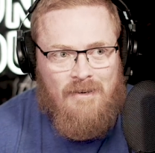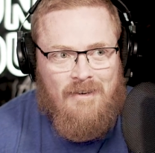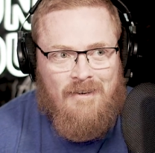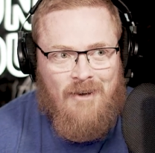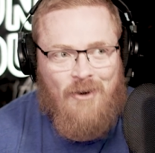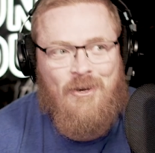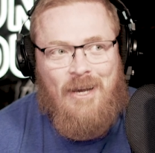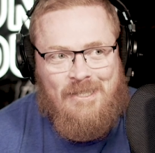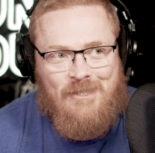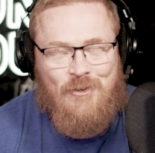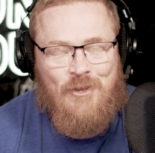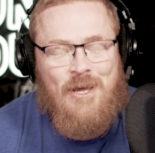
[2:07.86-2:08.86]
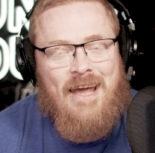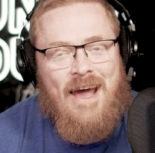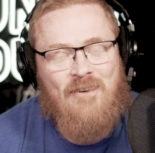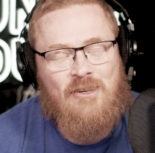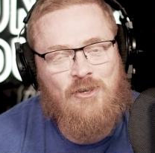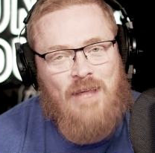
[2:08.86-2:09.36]
Okay, so there you
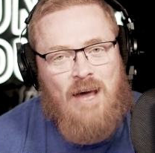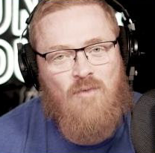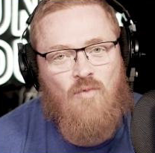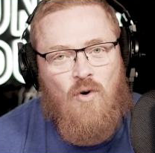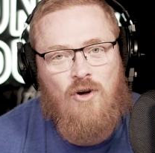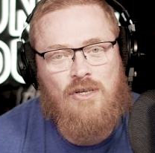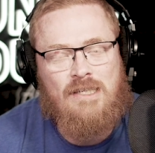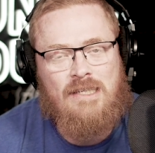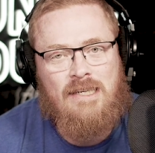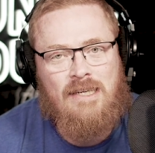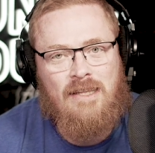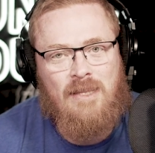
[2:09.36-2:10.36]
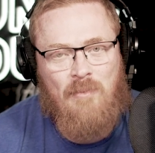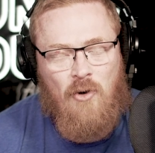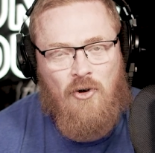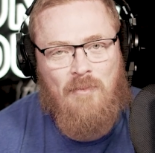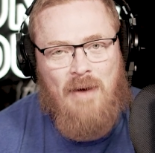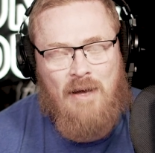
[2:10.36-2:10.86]
have it. So that was the
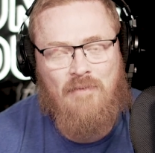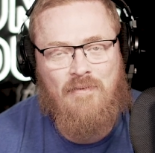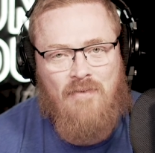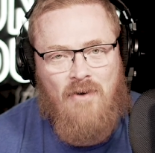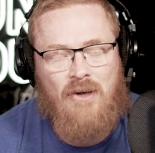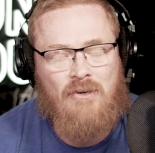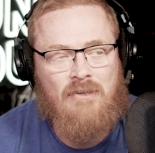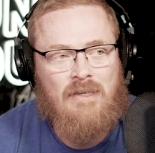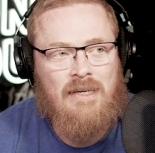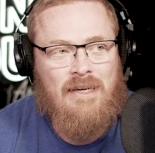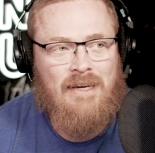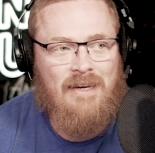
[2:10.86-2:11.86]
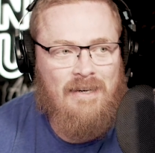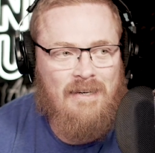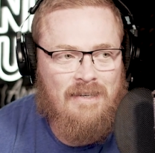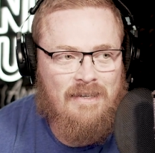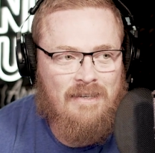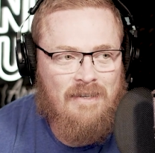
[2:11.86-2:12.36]
bottom eight final.
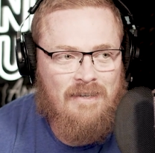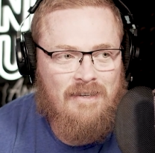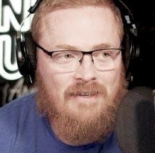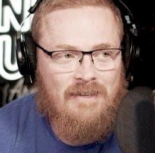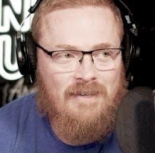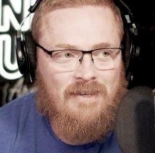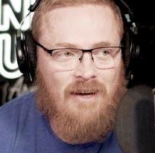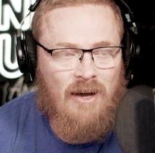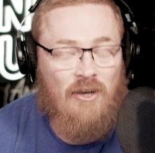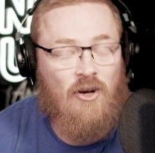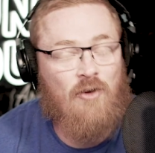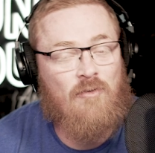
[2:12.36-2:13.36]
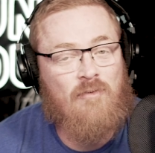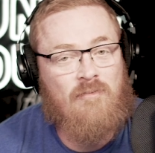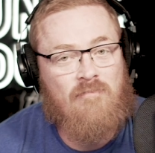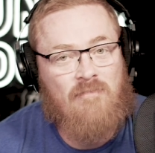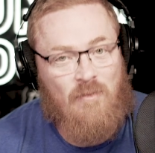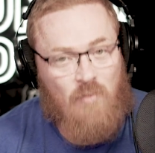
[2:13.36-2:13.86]
Uh, I got
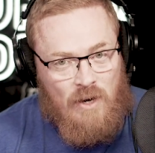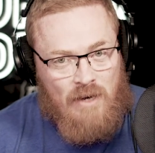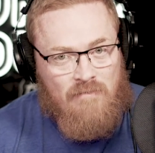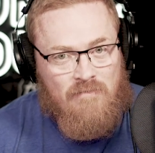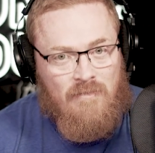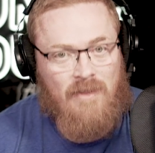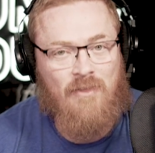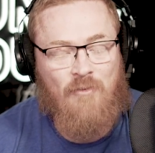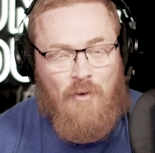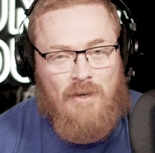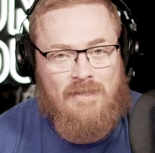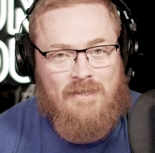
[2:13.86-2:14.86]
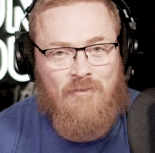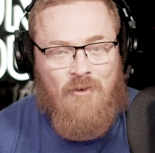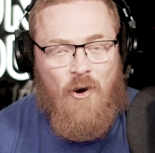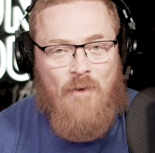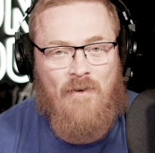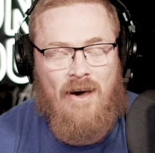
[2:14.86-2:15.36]
the win. three to
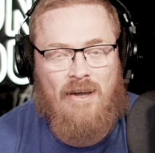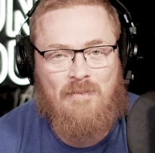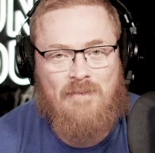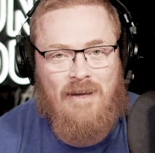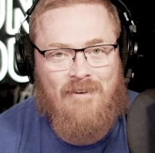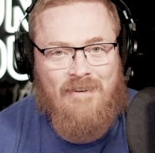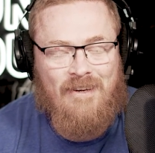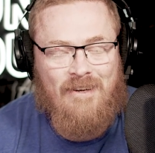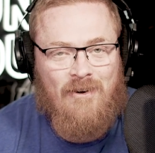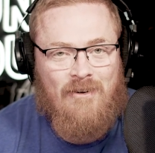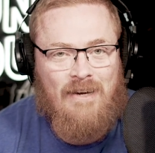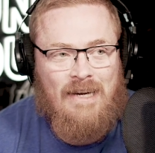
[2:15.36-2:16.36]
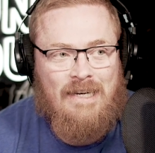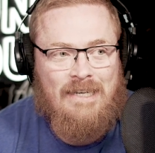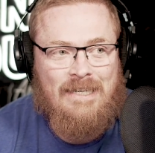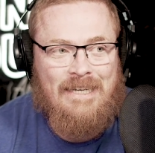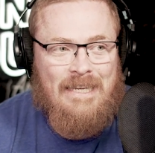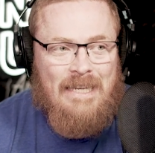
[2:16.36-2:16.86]
zero over Artem Taranenko uh,
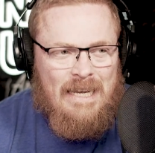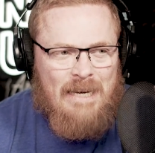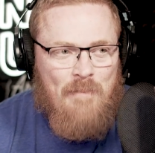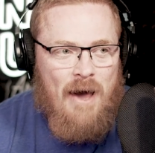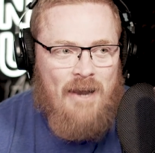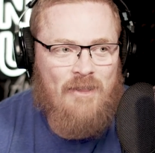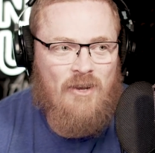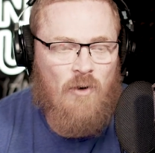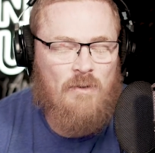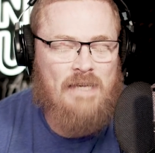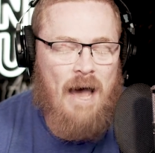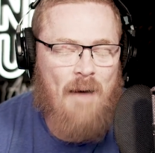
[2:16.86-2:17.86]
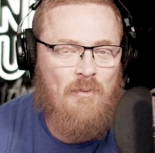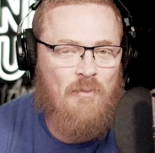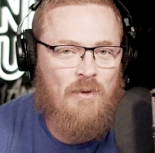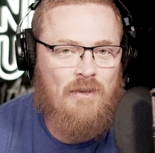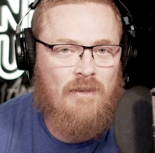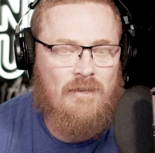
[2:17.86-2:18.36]
in, in a manner that I was happy
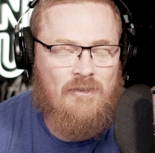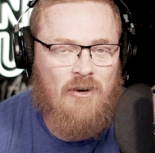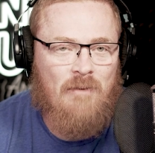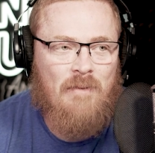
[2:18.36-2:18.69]
with at the time.